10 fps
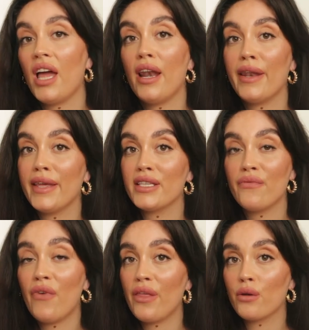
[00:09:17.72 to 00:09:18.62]
at least
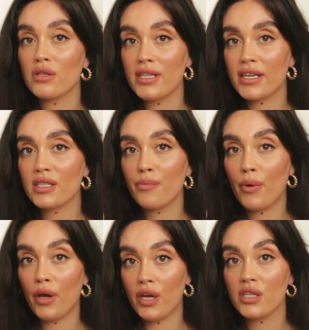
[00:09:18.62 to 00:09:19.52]
fifth or sixth
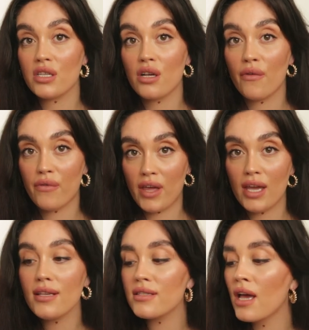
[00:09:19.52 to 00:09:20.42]
purchase of
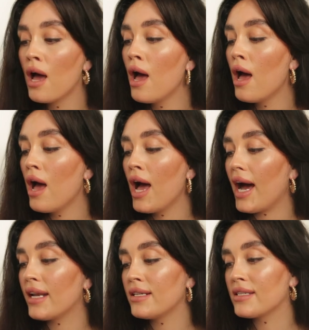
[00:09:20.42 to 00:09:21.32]
this,
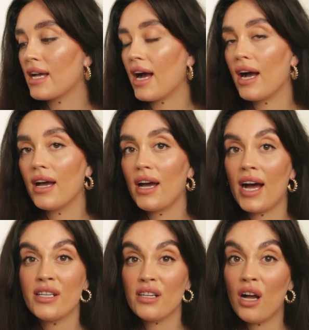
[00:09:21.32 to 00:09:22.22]
and
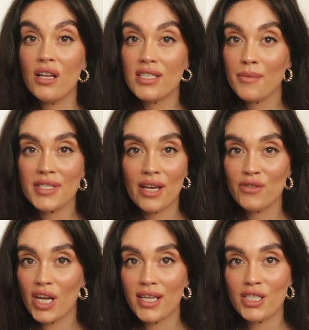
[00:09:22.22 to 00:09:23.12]
I can't see myself
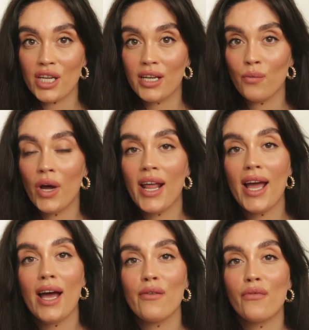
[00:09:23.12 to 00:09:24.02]
changing. When I
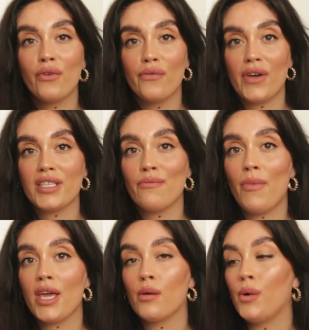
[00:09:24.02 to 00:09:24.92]
have a full face of
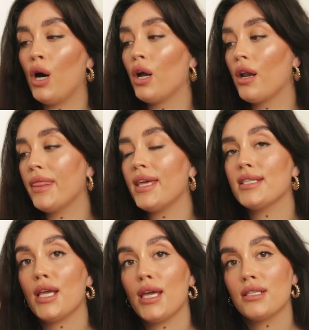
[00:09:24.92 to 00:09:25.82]
makeup on,
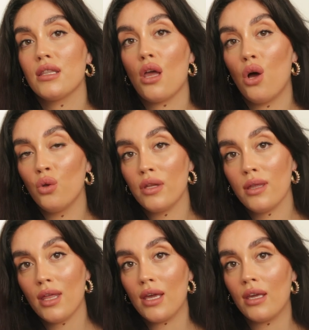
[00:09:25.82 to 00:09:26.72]
this is the only
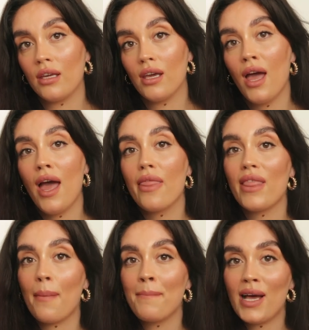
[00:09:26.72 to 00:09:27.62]
thing
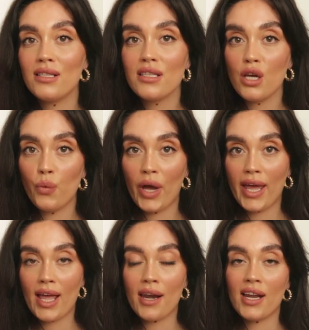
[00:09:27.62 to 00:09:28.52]
that melts it
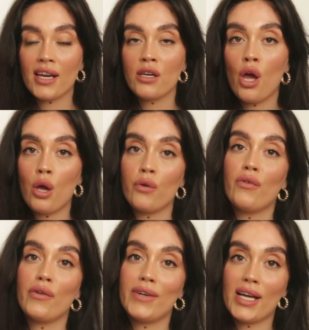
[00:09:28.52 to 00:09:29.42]
away, and I know
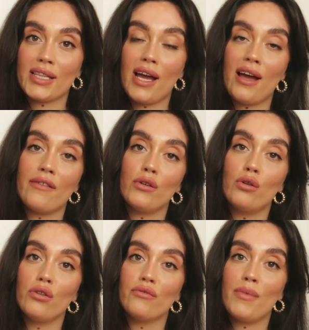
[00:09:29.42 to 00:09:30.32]
for a fact that I have
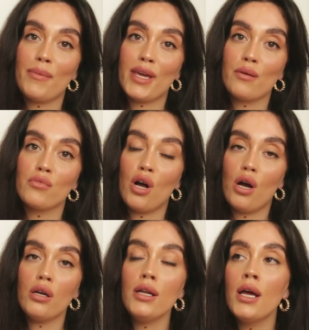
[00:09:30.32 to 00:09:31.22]
all of my makeup
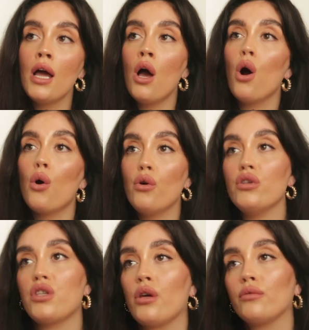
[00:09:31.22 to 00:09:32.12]
gone.
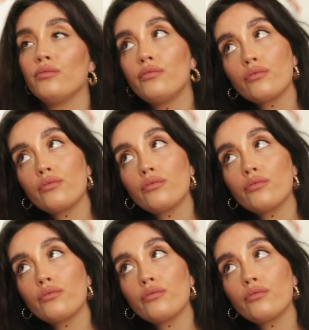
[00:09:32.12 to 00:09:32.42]
Also,